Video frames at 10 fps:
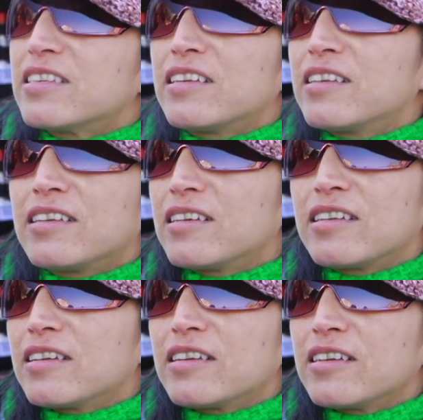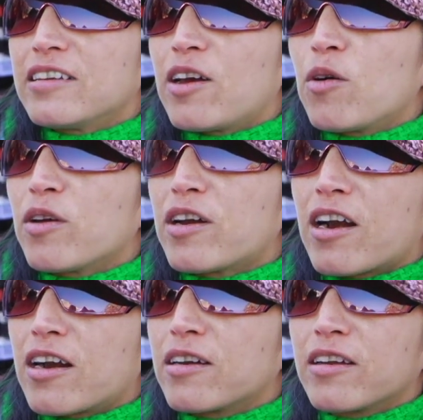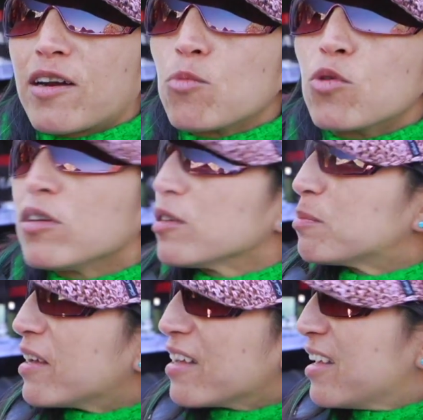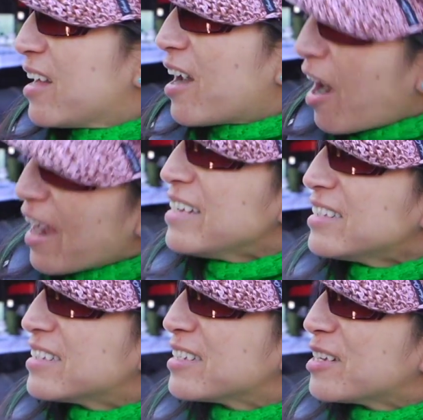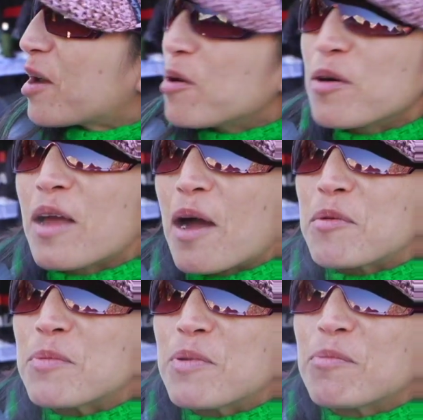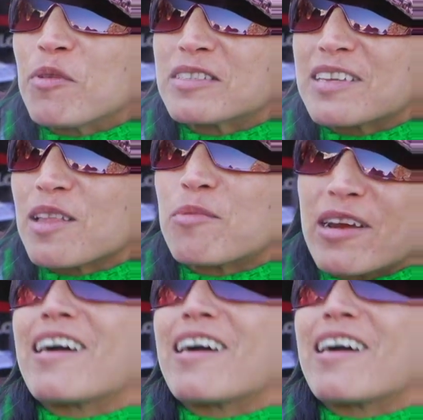and, you know, in our in our world, but ice, you know, how many people celebrate